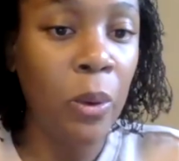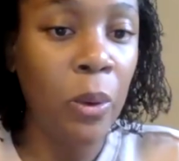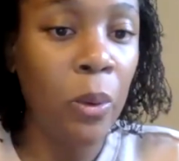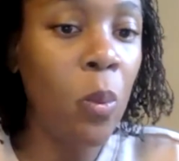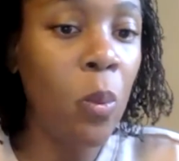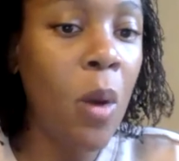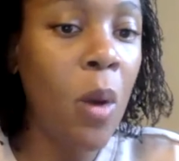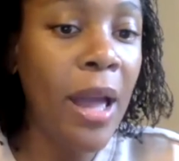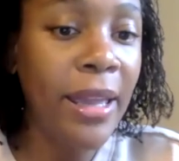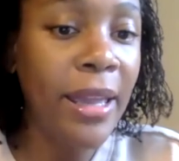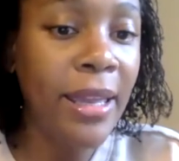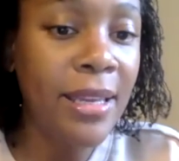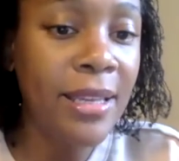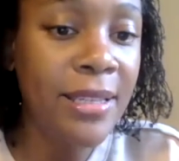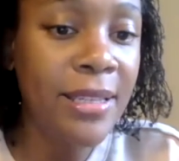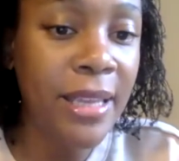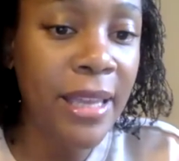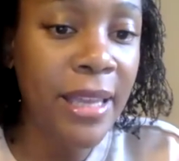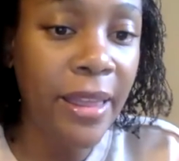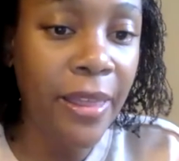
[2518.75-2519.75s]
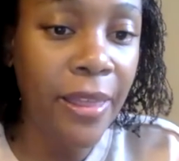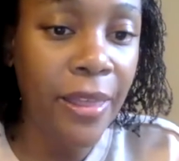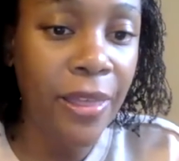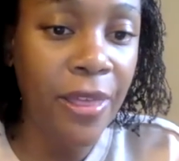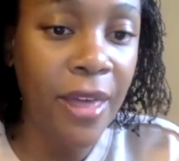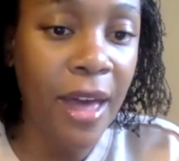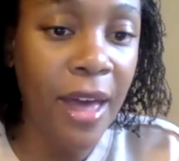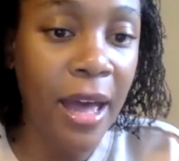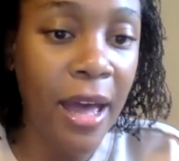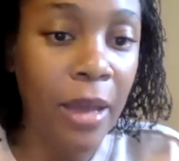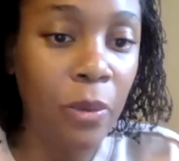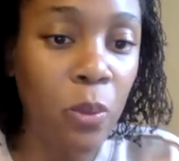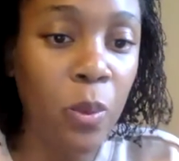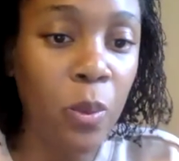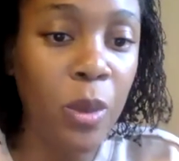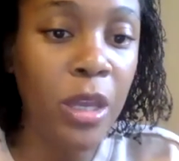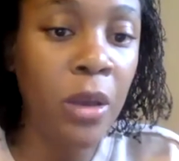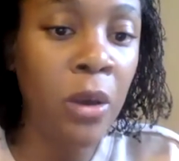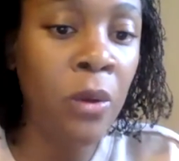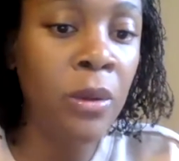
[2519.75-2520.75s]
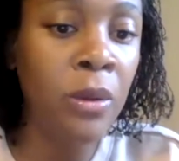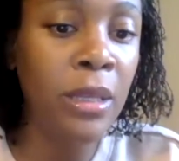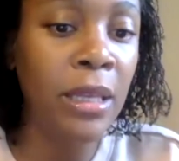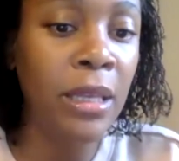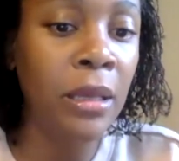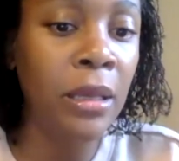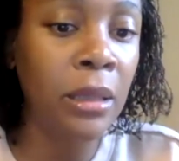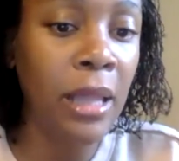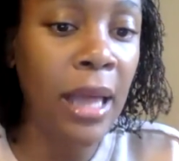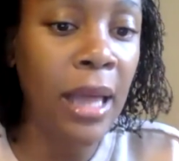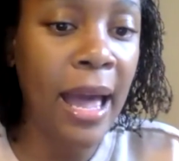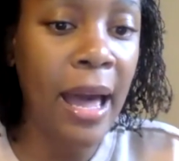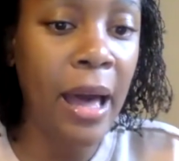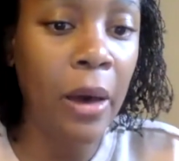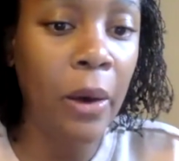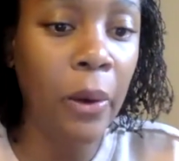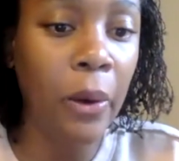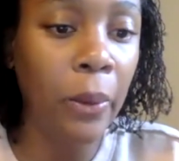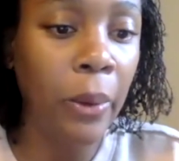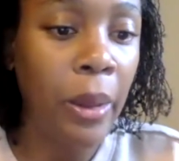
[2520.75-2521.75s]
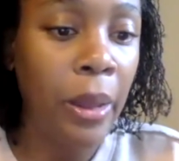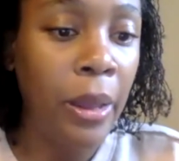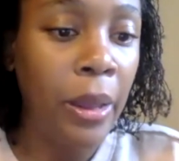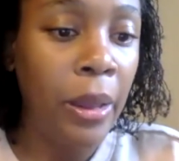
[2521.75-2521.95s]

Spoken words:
why is it that we only allow